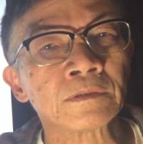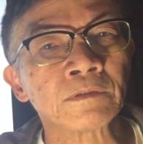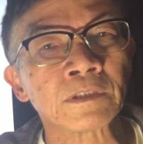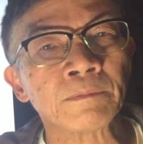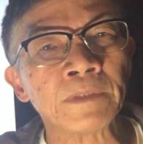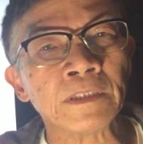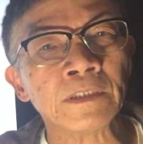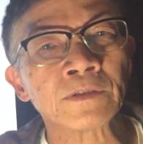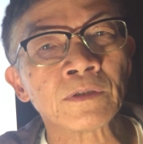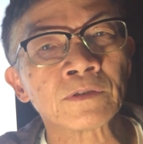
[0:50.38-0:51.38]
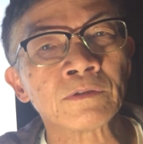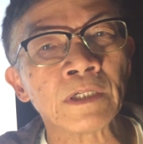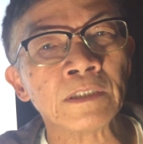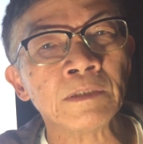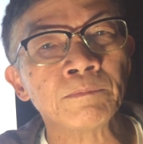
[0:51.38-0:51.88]
Glutamate is also
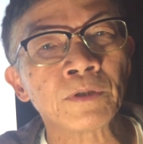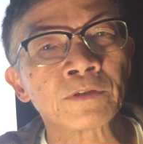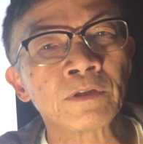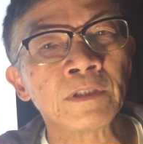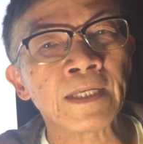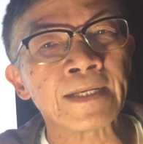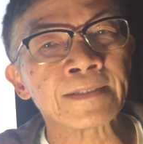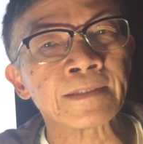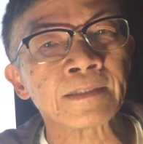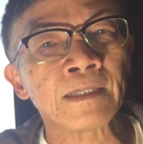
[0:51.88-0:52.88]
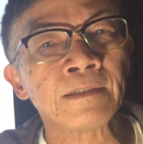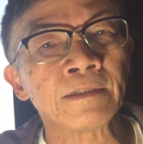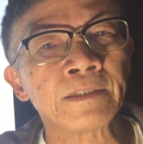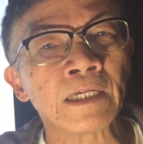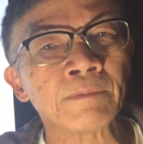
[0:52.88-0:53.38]
an important
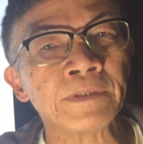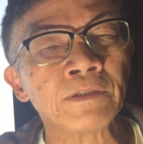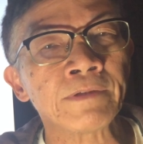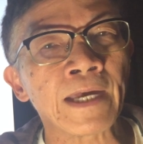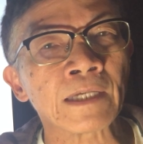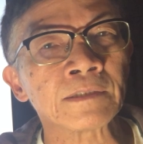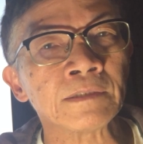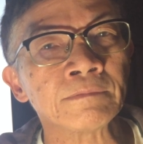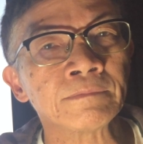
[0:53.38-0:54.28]
excitatory amino acid.